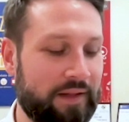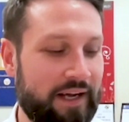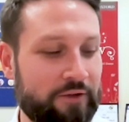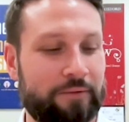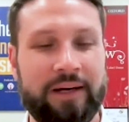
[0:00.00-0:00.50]
They
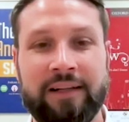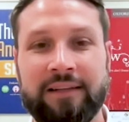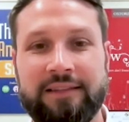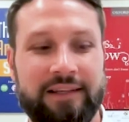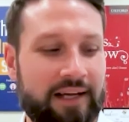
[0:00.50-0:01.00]
have not read
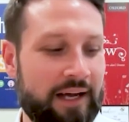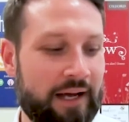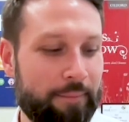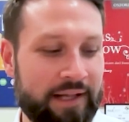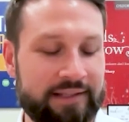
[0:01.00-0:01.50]
it,
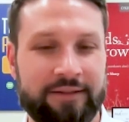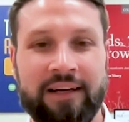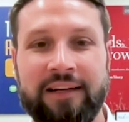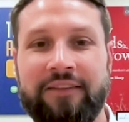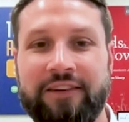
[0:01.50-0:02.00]
but that's all
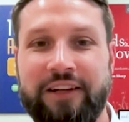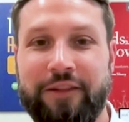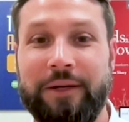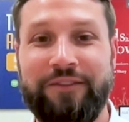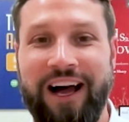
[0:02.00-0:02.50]
right. I haven't given
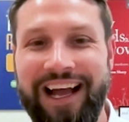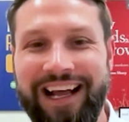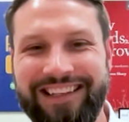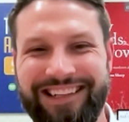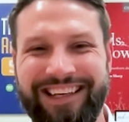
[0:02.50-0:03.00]
them
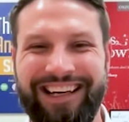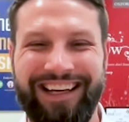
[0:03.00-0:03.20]
advice.